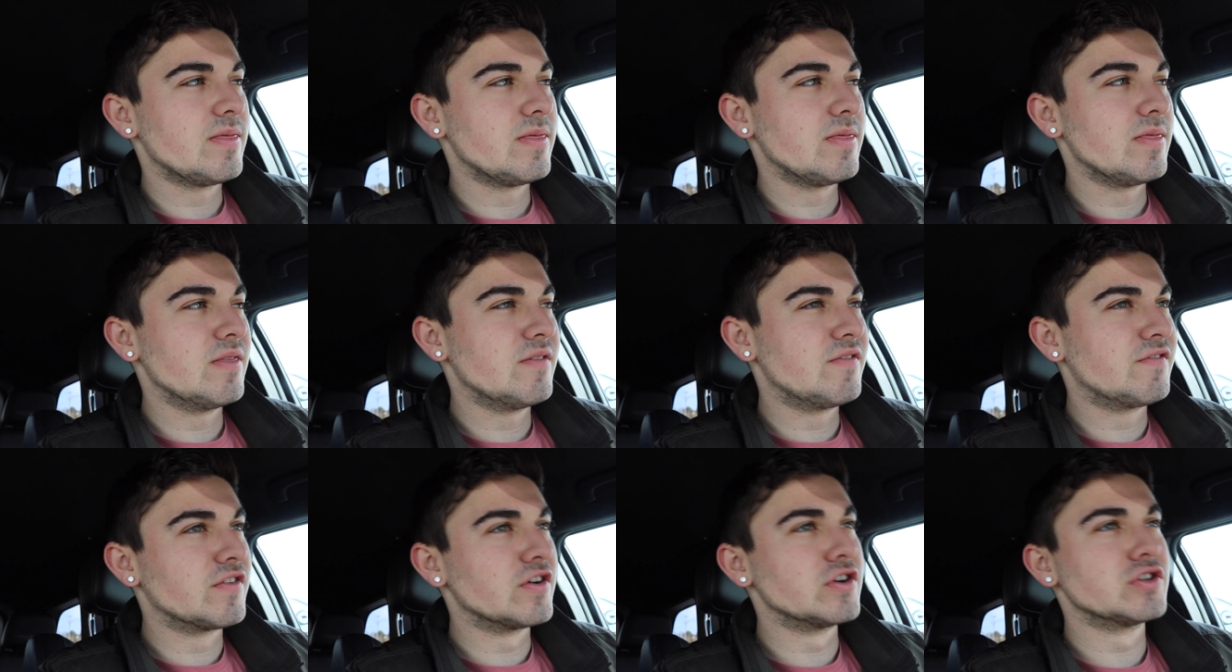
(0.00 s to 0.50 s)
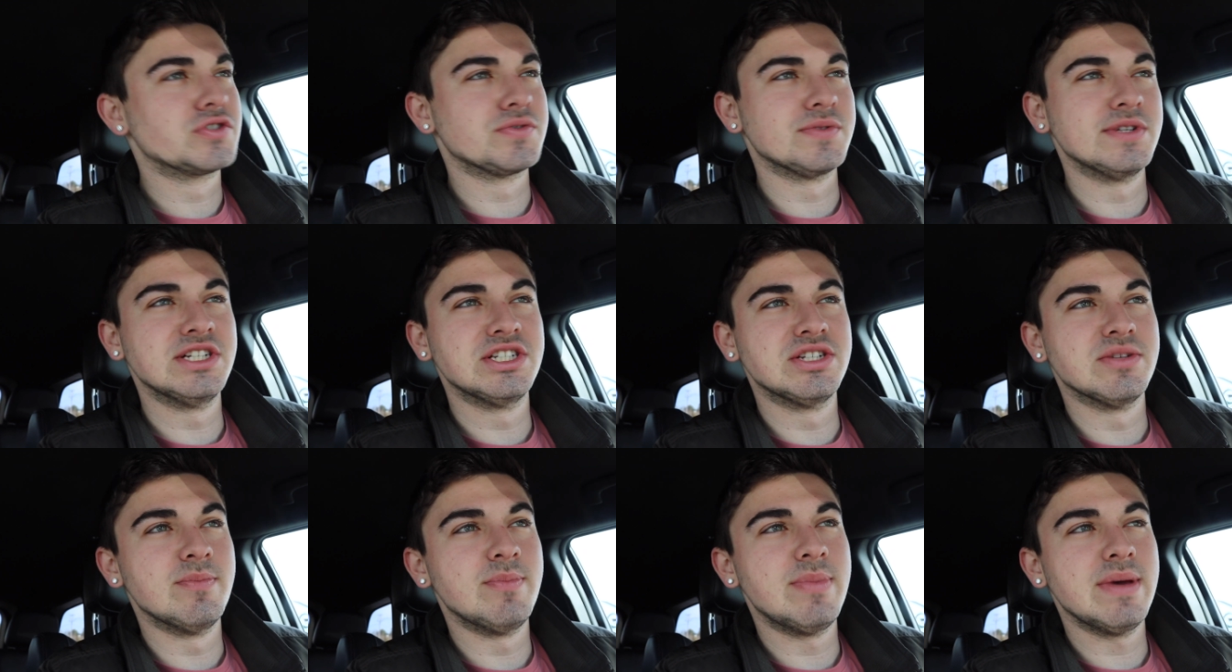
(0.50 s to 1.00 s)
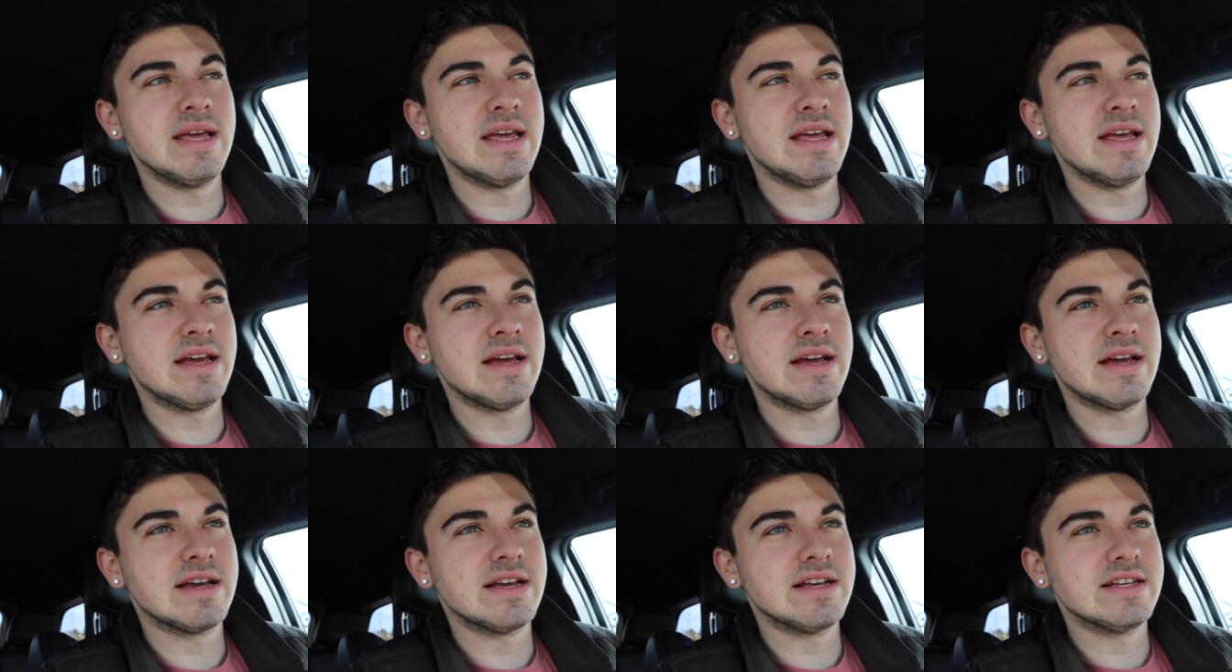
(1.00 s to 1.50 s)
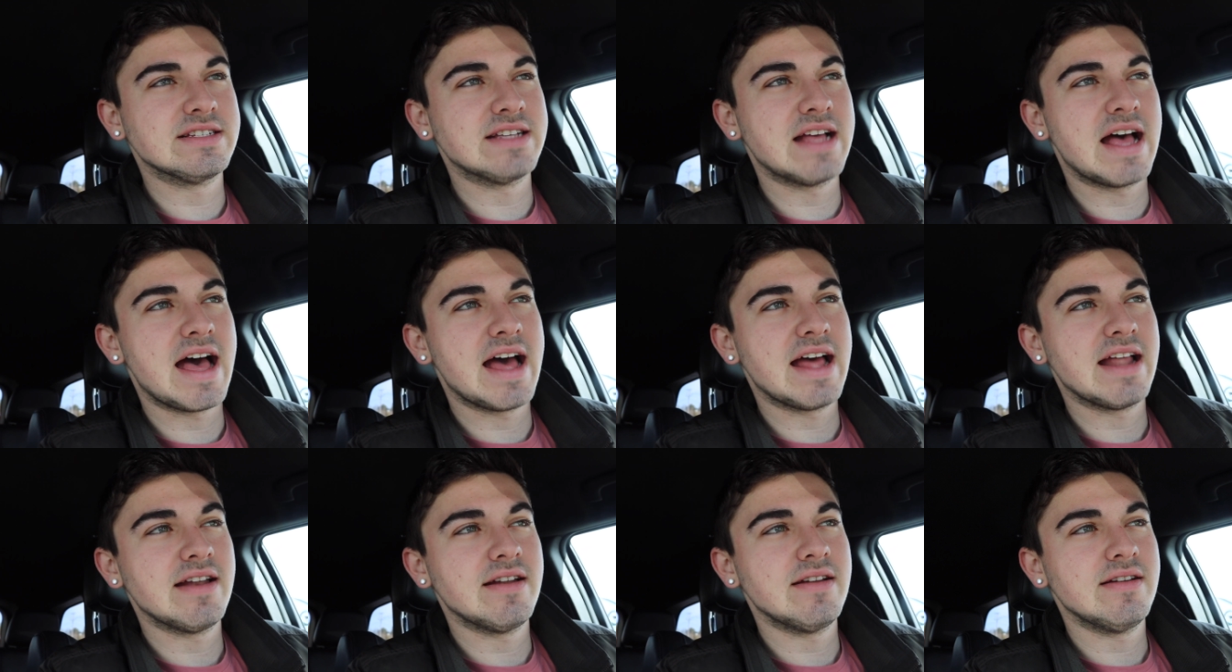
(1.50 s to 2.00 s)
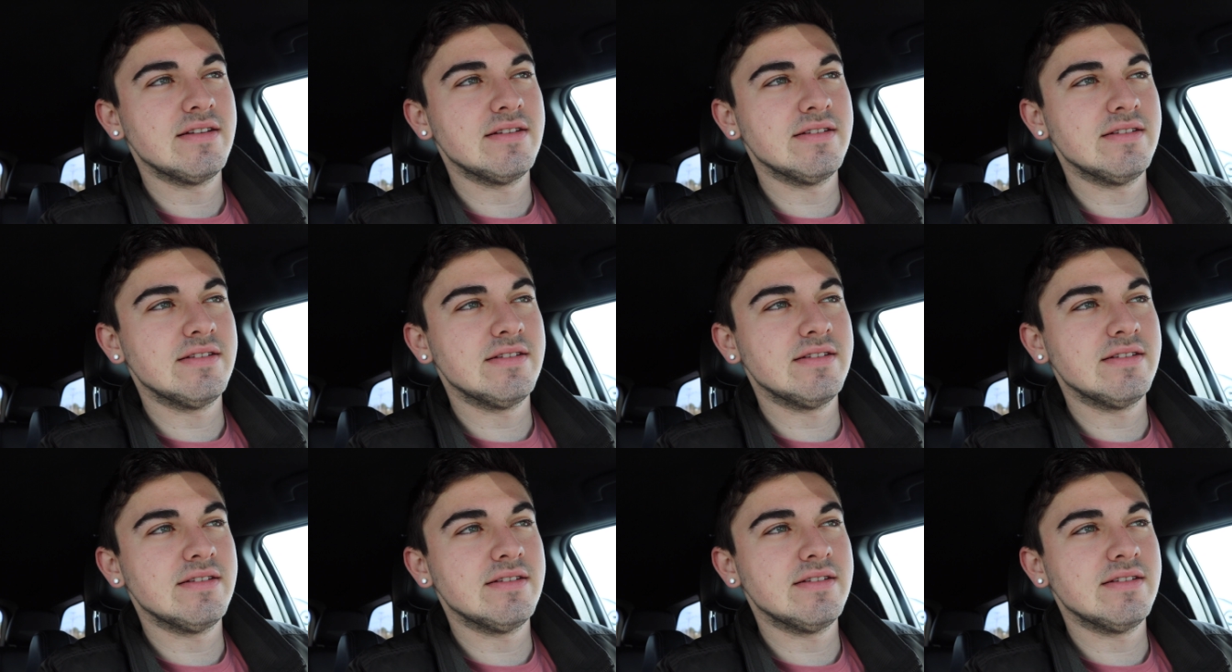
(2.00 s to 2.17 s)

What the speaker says: The first reason being is that